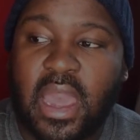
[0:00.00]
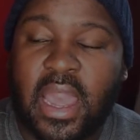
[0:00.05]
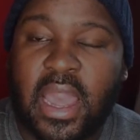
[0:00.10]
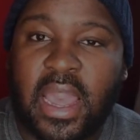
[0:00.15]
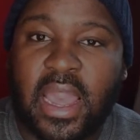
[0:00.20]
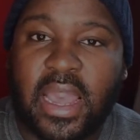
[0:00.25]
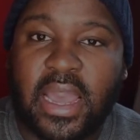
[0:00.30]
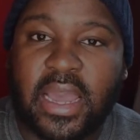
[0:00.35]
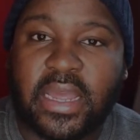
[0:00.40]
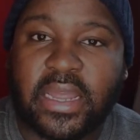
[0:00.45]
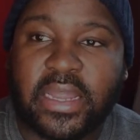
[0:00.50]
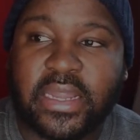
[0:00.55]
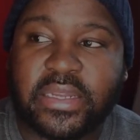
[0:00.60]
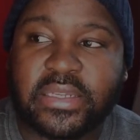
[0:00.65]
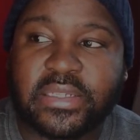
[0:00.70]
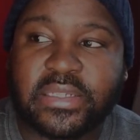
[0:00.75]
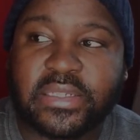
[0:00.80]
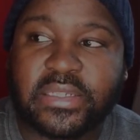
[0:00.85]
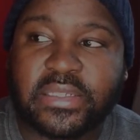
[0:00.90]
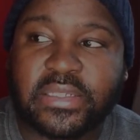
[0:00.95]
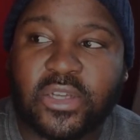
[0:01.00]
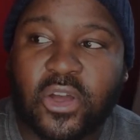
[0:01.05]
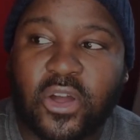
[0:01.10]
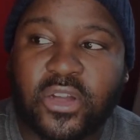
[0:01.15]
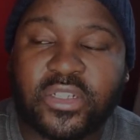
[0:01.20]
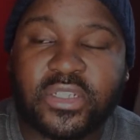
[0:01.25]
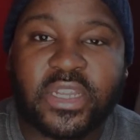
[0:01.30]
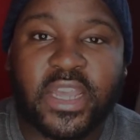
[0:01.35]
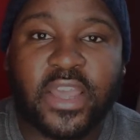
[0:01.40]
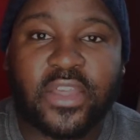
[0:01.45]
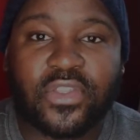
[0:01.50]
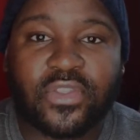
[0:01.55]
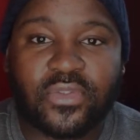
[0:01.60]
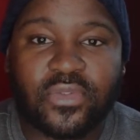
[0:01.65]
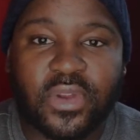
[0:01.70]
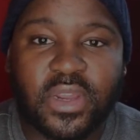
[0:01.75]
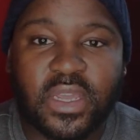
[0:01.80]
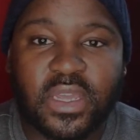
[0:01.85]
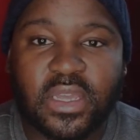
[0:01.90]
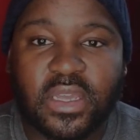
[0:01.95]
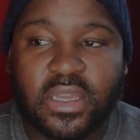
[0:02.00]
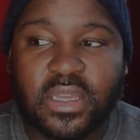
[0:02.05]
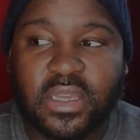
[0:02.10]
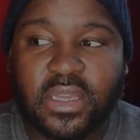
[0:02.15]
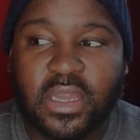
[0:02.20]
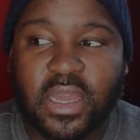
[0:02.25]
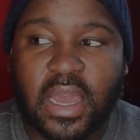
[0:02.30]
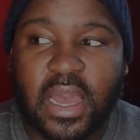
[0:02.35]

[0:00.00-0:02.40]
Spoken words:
And on day 3,